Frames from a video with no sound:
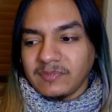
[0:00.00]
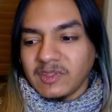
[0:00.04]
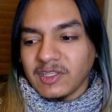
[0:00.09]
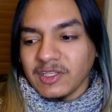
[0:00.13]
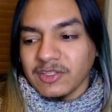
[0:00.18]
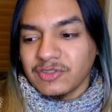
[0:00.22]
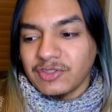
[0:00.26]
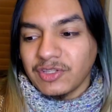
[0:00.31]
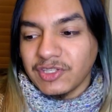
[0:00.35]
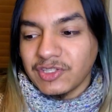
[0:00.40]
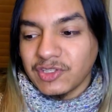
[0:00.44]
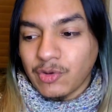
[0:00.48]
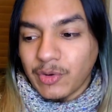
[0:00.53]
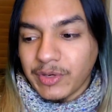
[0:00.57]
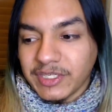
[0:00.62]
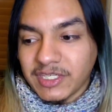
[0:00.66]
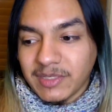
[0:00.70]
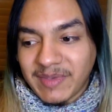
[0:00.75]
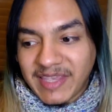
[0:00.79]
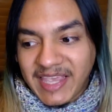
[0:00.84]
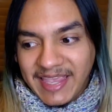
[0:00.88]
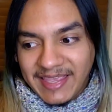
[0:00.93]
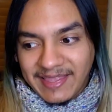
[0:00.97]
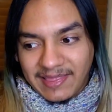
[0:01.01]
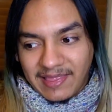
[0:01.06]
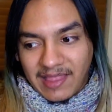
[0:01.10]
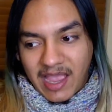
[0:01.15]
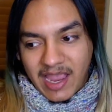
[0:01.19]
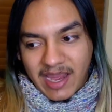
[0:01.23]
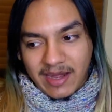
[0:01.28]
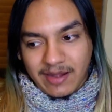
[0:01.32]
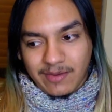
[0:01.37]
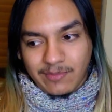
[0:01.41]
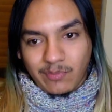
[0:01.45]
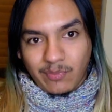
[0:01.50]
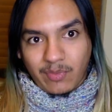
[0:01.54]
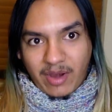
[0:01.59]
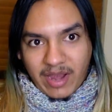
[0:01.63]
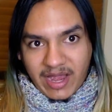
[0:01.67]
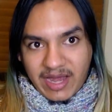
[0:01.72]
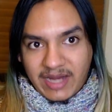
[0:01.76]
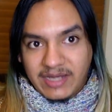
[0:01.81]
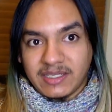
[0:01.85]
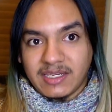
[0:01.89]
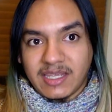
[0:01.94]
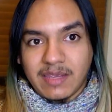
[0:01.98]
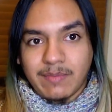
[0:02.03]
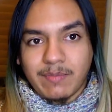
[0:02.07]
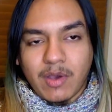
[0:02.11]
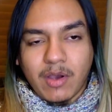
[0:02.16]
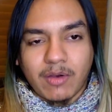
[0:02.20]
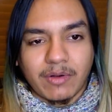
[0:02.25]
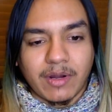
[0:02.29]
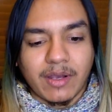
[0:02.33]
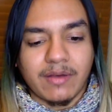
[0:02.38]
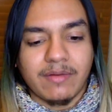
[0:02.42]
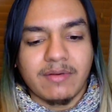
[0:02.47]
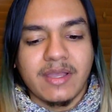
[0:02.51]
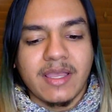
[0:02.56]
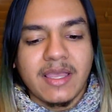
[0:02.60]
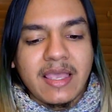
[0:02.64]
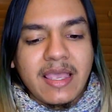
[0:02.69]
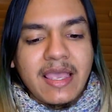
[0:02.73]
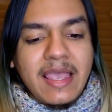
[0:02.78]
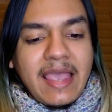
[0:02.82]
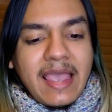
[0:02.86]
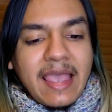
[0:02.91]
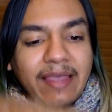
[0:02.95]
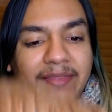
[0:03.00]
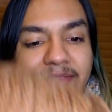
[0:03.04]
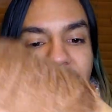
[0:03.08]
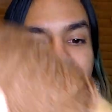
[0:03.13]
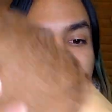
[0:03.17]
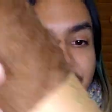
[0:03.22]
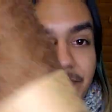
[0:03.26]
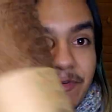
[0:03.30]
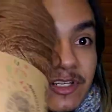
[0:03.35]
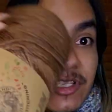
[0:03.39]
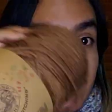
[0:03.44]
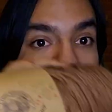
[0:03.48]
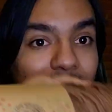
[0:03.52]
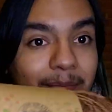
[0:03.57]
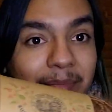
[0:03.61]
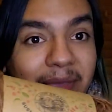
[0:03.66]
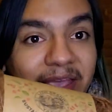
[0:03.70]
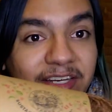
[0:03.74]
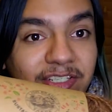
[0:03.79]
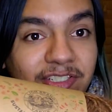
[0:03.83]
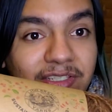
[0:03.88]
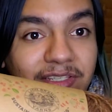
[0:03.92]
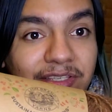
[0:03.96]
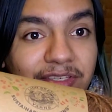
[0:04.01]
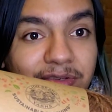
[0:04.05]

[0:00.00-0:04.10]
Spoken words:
So this is going to be a Lion Brand kimono, and this is the first time I'm actually